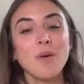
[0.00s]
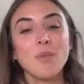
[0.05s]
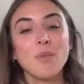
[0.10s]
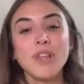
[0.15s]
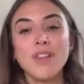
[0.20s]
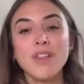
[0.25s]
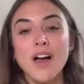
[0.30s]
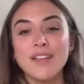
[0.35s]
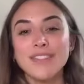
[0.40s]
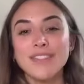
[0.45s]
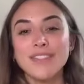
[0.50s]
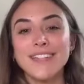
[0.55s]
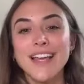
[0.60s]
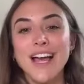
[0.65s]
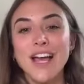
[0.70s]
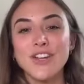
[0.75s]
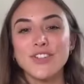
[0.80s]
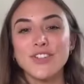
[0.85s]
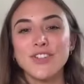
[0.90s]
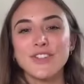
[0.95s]
We lost
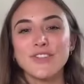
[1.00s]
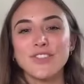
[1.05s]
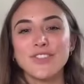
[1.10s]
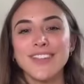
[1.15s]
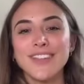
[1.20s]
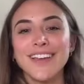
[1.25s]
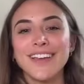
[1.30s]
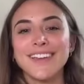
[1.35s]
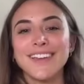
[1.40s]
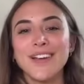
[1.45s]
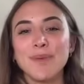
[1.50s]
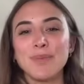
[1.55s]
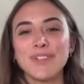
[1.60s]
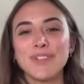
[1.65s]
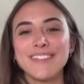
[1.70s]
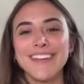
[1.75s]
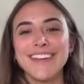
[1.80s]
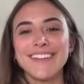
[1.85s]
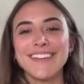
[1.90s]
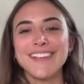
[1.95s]
Natasha for like a
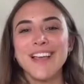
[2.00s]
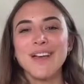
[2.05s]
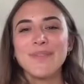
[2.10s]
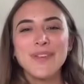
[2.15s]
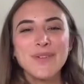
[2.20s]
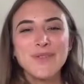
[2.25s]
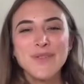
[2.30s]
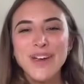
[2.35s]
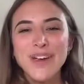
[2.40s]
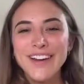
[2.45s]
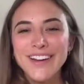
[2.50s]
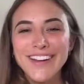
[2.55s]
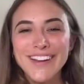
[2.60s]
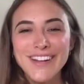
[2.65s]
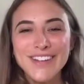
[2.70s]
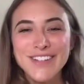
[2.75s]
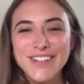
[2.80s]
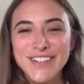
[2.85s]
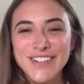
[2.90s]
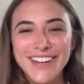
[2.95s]
couple days. I'm like, where
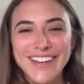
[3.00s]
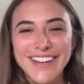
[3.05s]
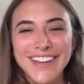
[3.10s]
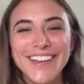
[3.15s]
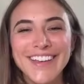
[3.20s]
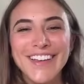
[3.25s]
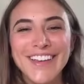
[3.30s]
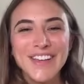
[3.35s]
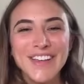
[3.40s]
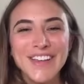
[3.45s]
is she?